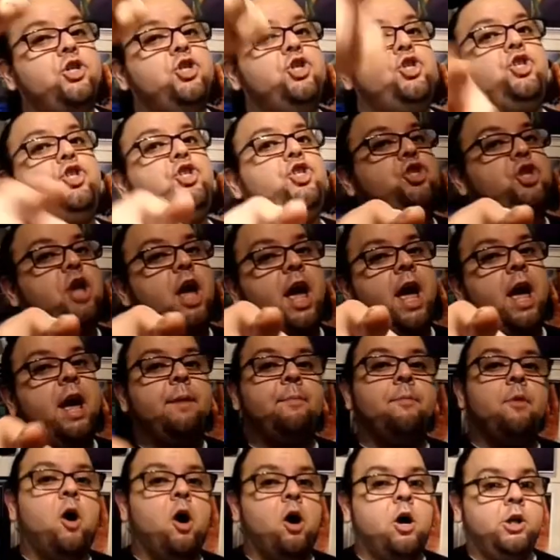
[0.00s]

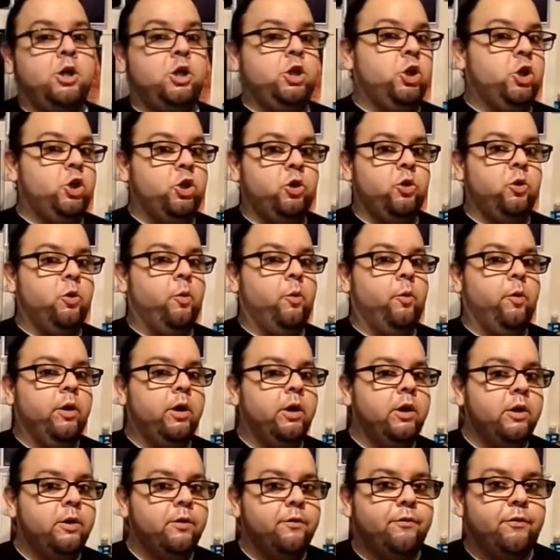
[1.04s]
shame on you
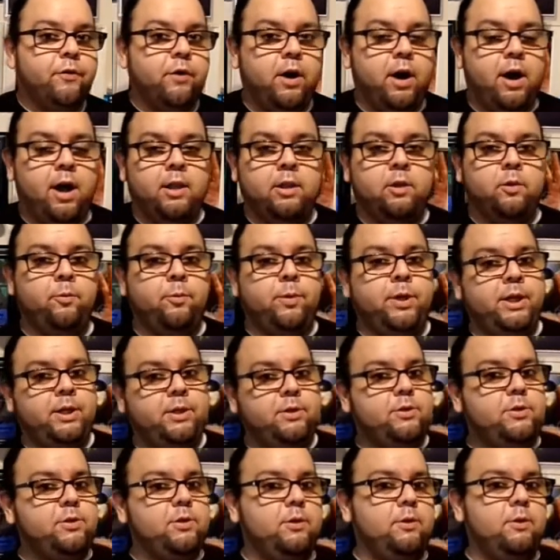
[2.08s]
for
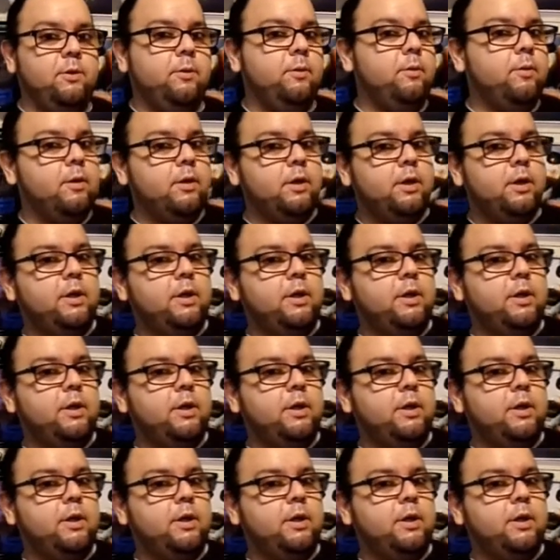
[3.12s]
Halloween 2.